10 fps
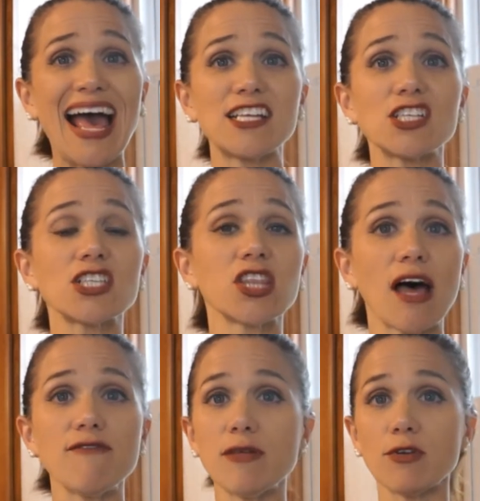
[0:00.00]
I just
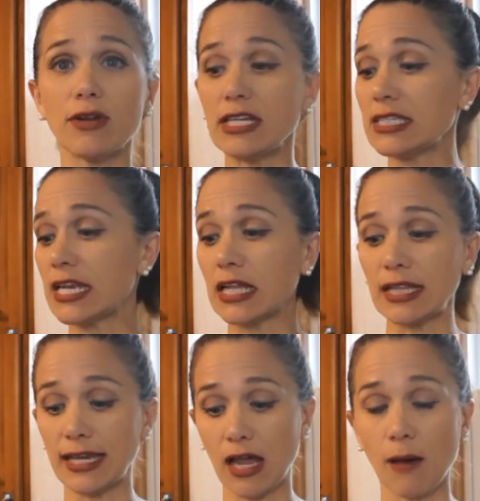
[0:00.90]
love them. They're easy to
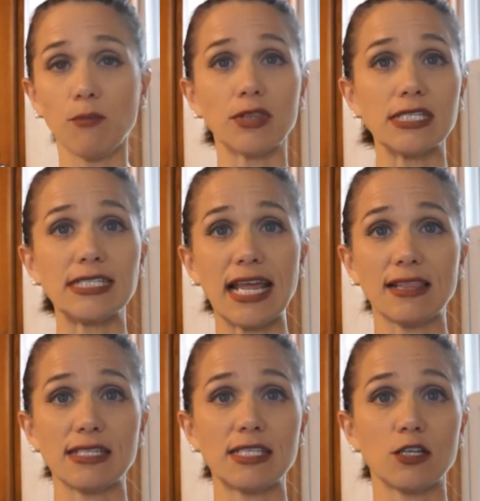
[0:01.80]
clean up with the
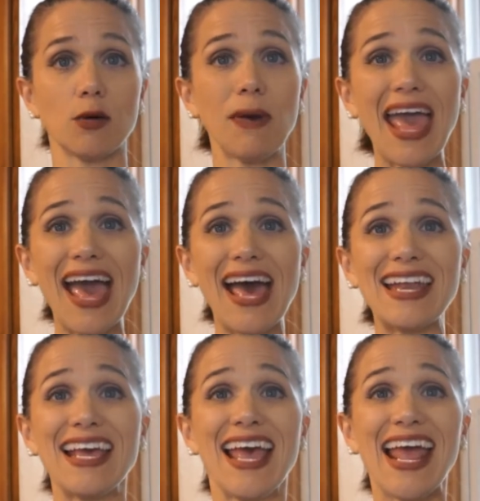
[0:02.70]
stainless steel pad,